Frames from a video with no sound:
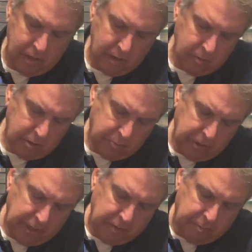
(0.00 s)
I'm going to put
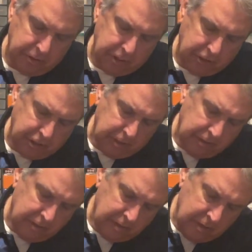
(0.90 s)
it in position.
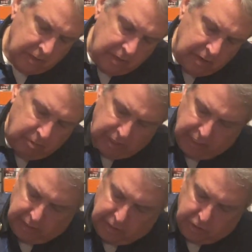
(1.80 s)
I'm going to
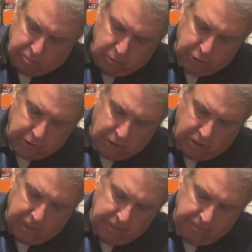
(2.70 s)
get these screws
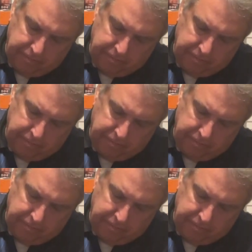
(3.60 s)
started